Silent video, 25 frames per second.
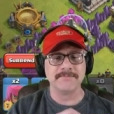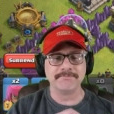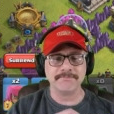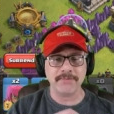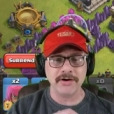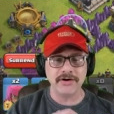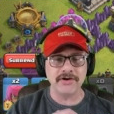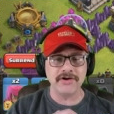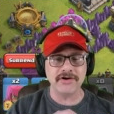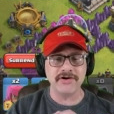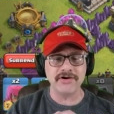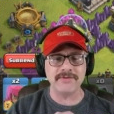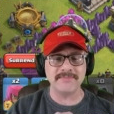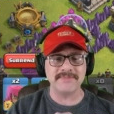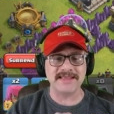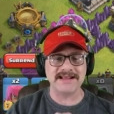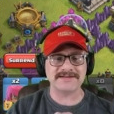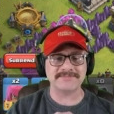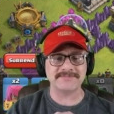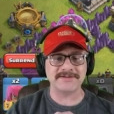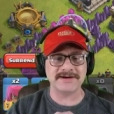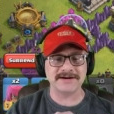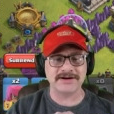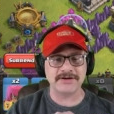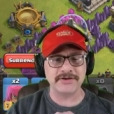Boom!
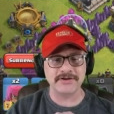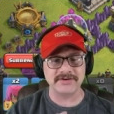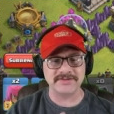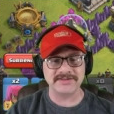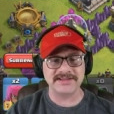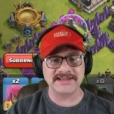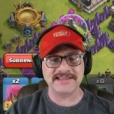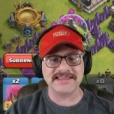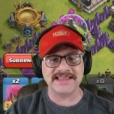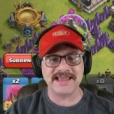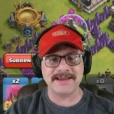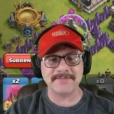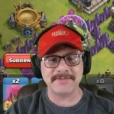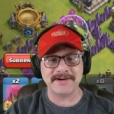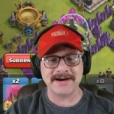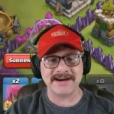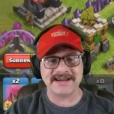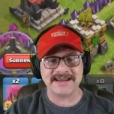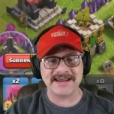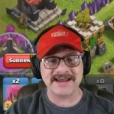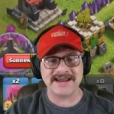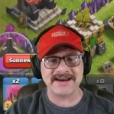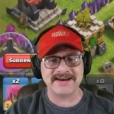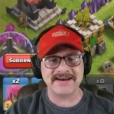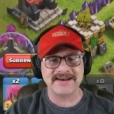That's pretty cool. Did they
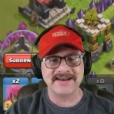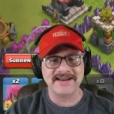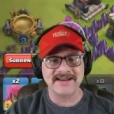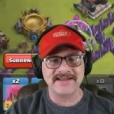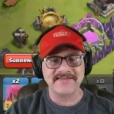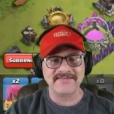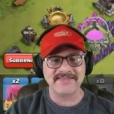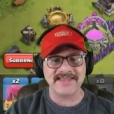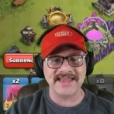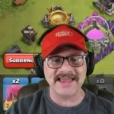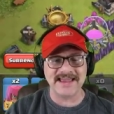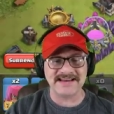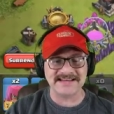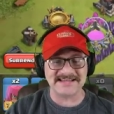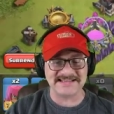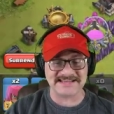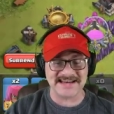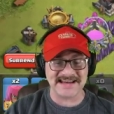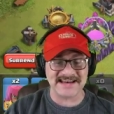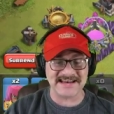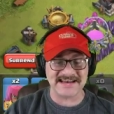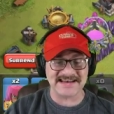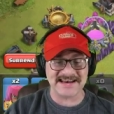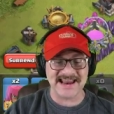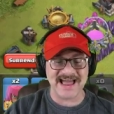break in? They
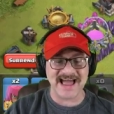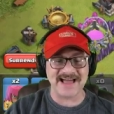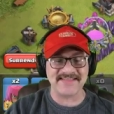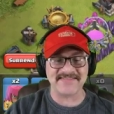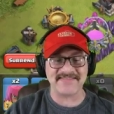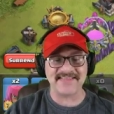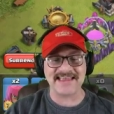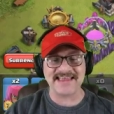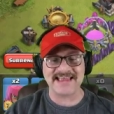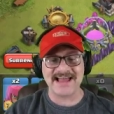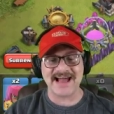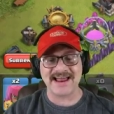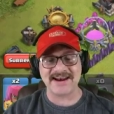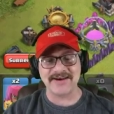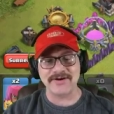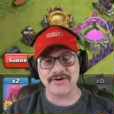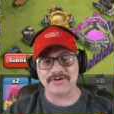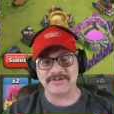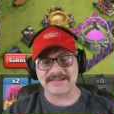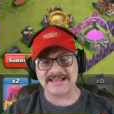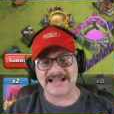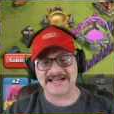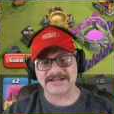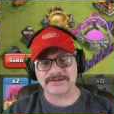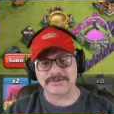did not. They got
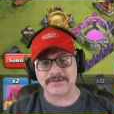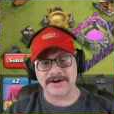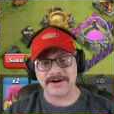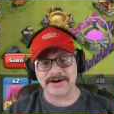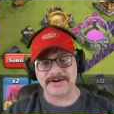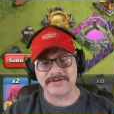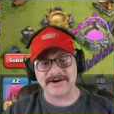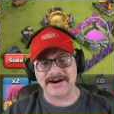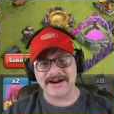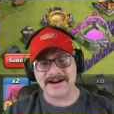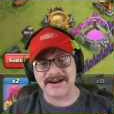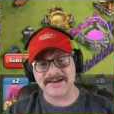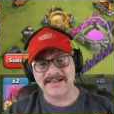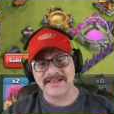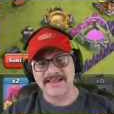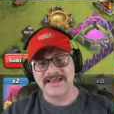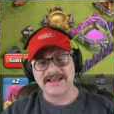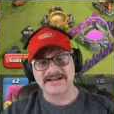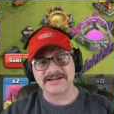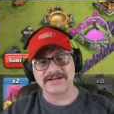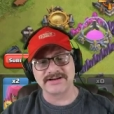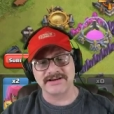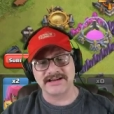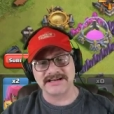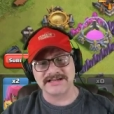nuked. That's quite right.
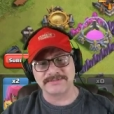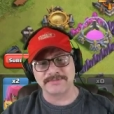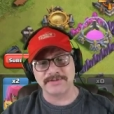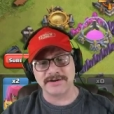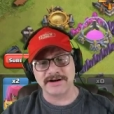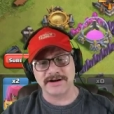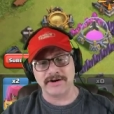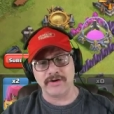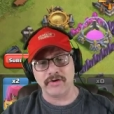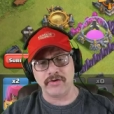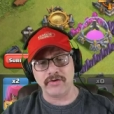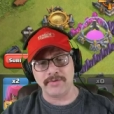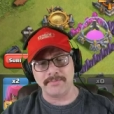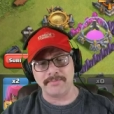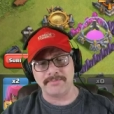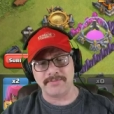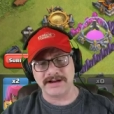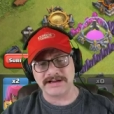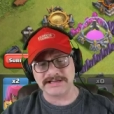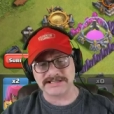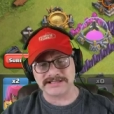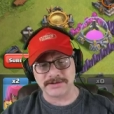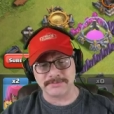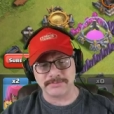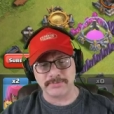So let's put a whole
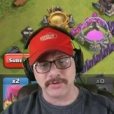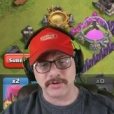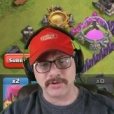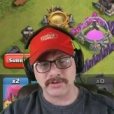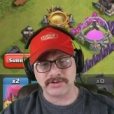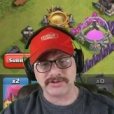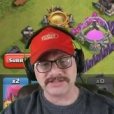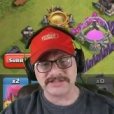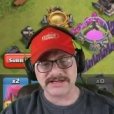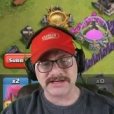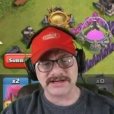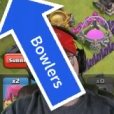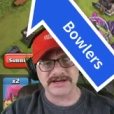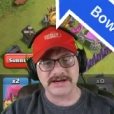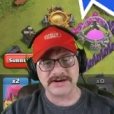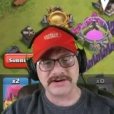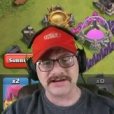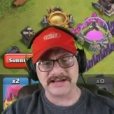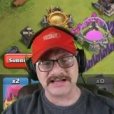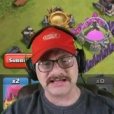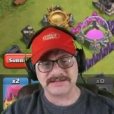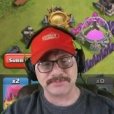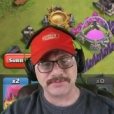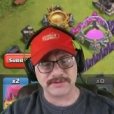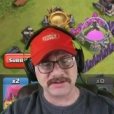bunch of bowlers in here.
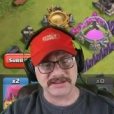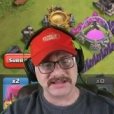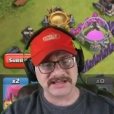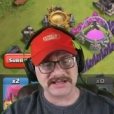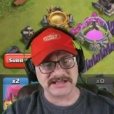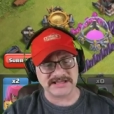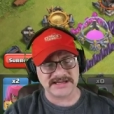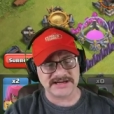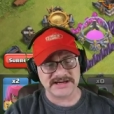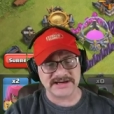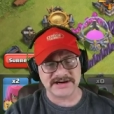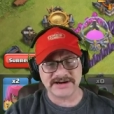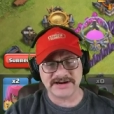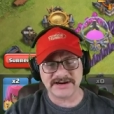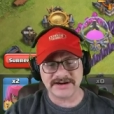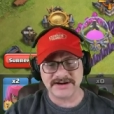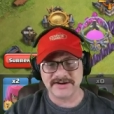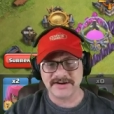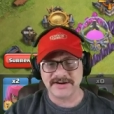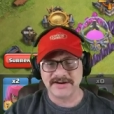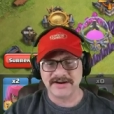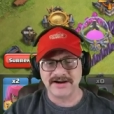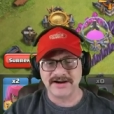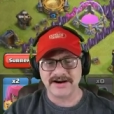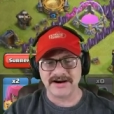Let's put this in here.
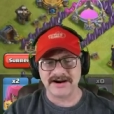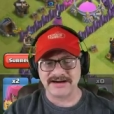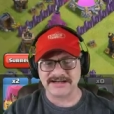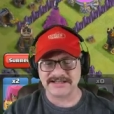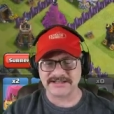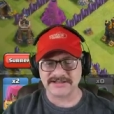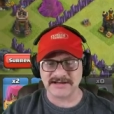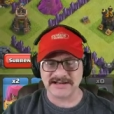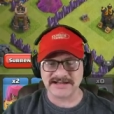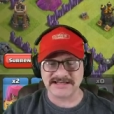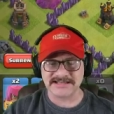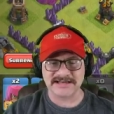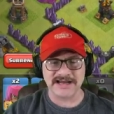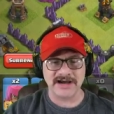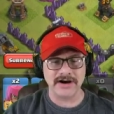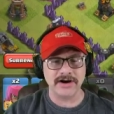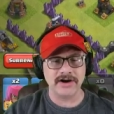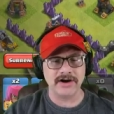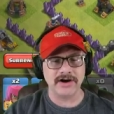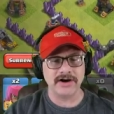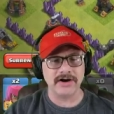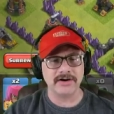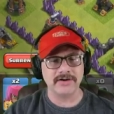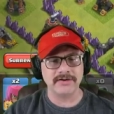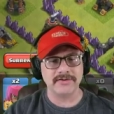All right. So let's. Oh
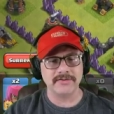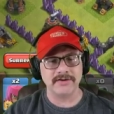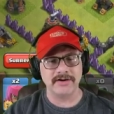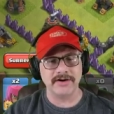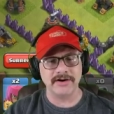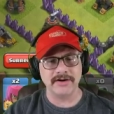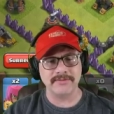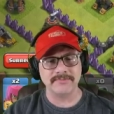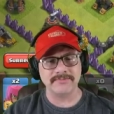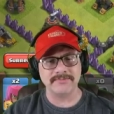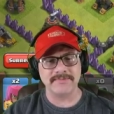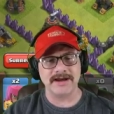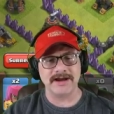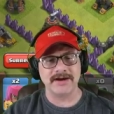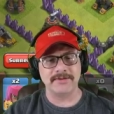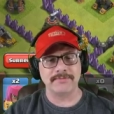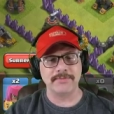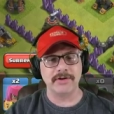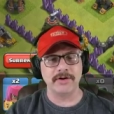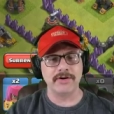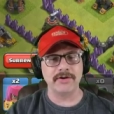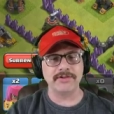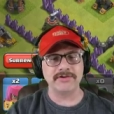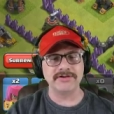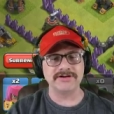oh oh. Now
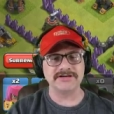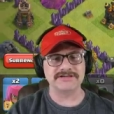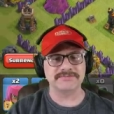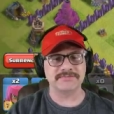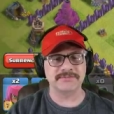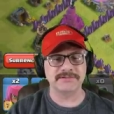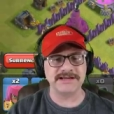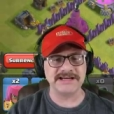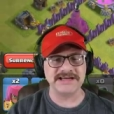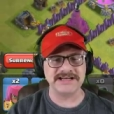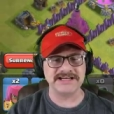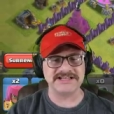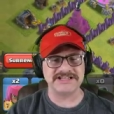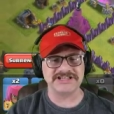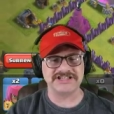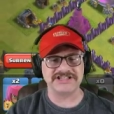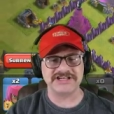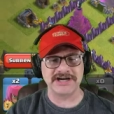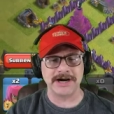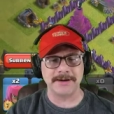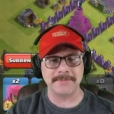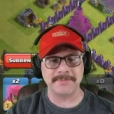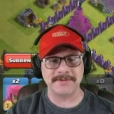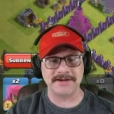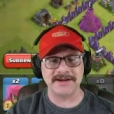bowlers, please
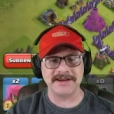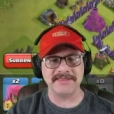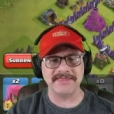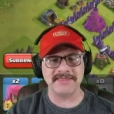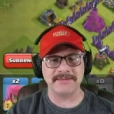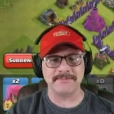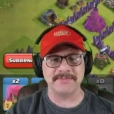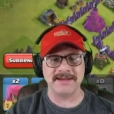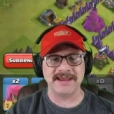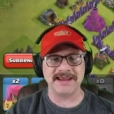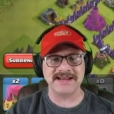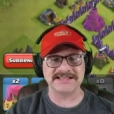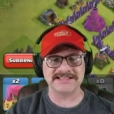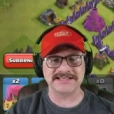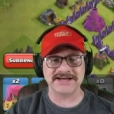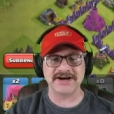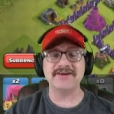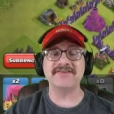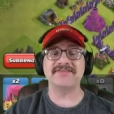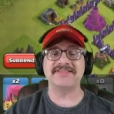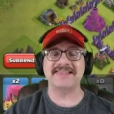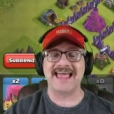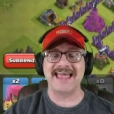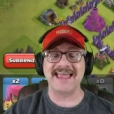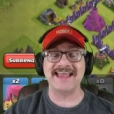jump in the base
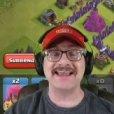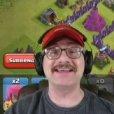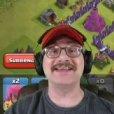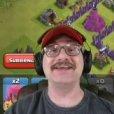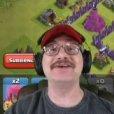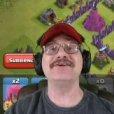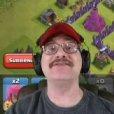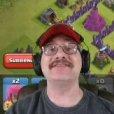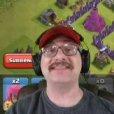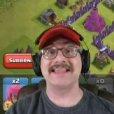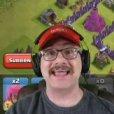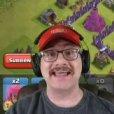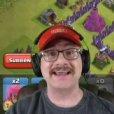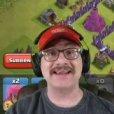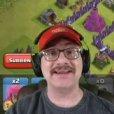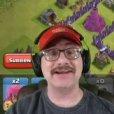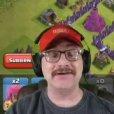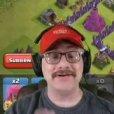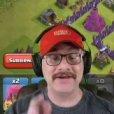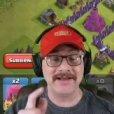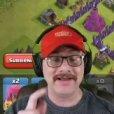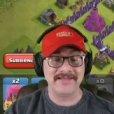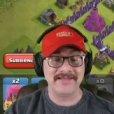there. Thank you. Thank you.